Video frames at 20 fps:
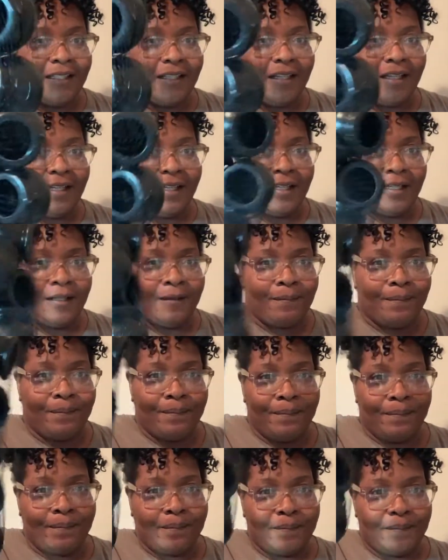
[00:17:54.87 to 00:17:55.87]

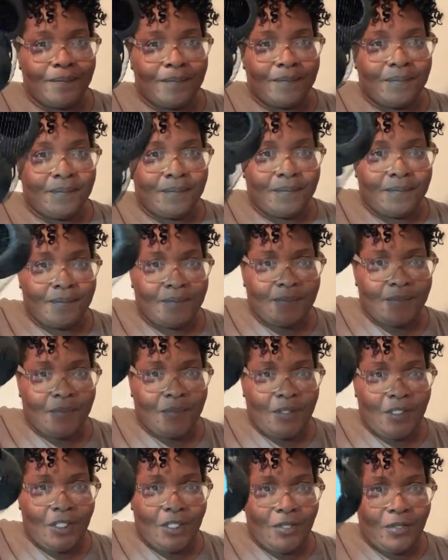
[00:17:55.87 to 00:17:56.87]
um,
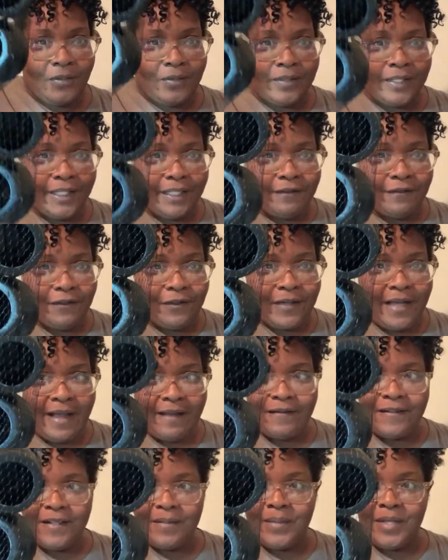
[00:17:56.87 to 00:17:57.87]
you know, if you
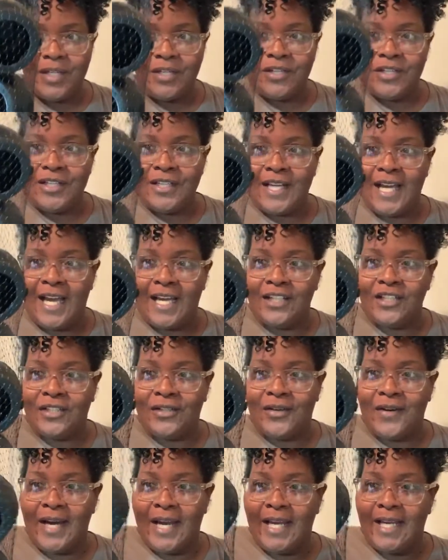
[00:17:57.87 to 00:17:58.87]
have some in your stash,
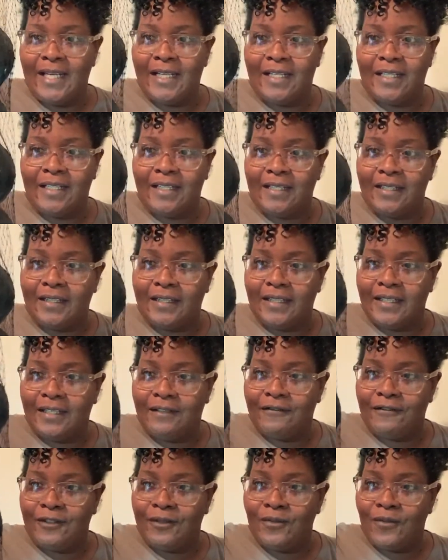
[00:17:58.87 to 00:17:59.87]
great.
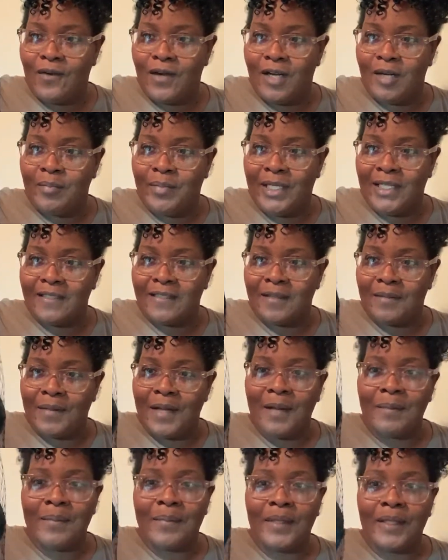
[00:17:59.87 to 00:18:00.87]
If you want to pick some
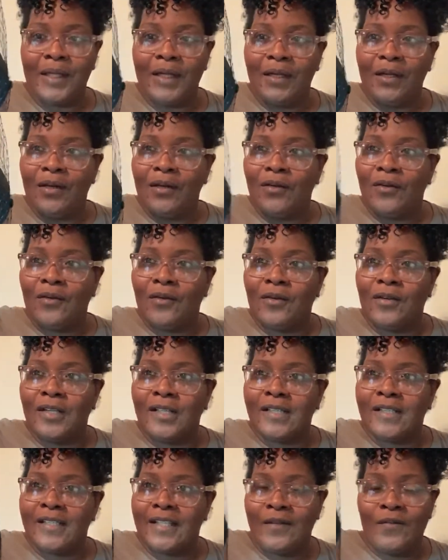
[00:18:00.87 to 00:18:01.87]
up
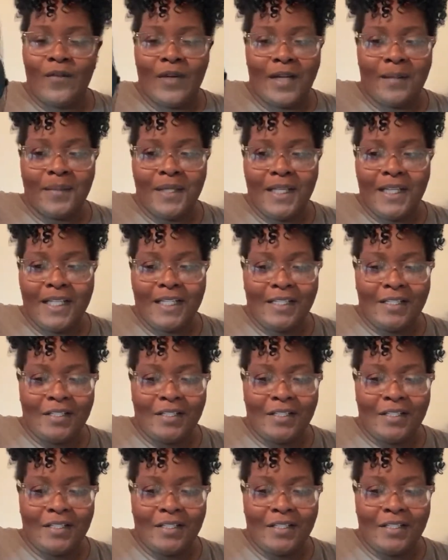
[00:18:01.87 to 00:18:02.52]
or see what I'm going to